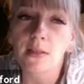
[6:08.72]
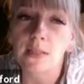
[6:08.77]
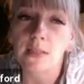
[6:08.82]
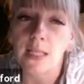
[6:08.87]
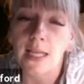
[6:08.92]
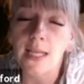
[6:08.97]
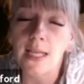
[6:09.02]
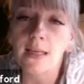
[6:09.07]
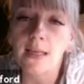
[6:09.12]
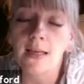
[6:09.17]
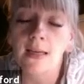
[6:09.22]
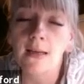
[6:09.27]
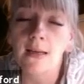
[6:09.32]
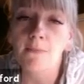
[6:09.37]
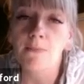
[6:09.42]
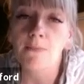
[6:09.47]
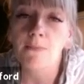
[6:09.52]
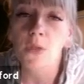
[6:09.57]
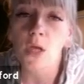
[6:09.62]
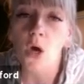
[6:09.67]
link
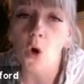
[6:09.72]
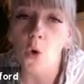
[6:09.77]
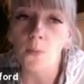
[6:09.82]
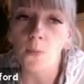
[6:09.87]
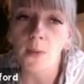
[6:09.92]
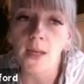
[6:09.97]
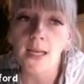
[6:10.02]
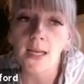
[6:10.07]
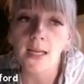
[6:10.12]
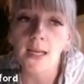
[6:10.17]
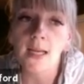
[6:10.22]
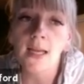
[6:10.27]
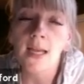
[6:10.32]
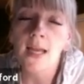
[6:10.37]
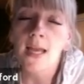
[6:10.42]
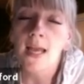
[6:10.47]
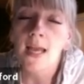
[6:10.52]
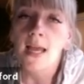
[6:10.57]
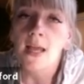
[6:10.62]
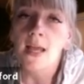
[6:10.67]
open.
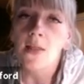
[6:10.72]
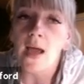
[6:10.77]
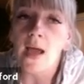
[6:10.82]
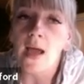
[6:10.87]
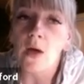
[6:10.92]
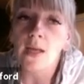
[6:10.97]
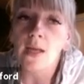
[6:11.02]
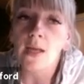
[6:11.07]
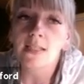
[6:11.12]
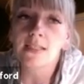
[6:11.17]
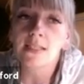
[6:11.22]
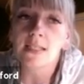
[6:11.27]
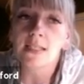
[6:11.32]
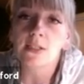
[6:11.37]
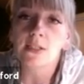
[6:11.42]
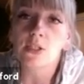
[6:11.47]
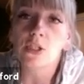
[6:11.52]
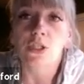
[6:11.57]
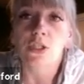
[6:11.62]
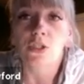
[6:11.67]
That way it's
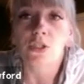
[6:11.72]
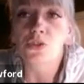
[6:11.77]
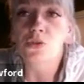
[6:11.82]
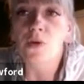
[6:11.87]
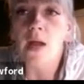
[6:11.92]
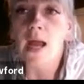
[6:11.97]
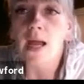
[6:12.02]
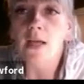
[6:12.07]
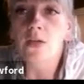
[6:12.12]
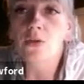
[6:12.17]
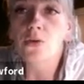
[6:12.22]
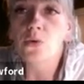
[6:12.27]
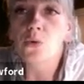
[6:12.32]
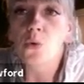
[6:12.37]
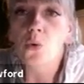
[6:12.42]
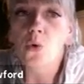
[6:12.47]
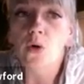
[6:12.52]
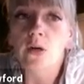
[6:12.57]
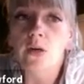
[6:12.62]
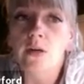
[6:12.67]
easier to track who
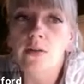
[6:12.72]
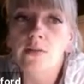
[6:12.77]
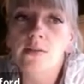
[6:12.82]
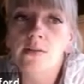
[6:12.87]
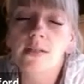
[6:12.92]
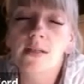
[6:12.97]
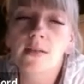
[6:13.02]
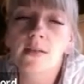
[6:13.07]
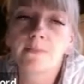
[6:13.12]
orders.